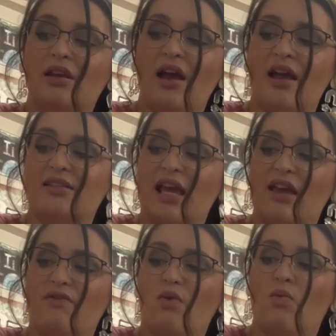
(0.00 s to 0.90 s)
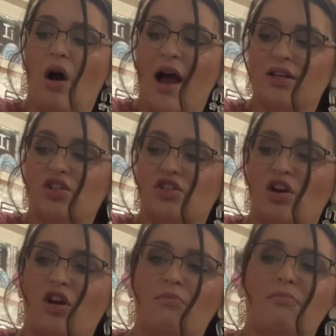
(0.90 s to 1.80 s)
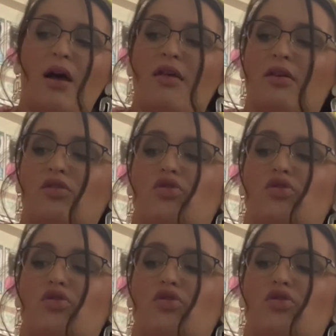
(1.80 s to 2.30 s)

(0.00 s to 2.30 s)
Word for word: as Ava watched, her mother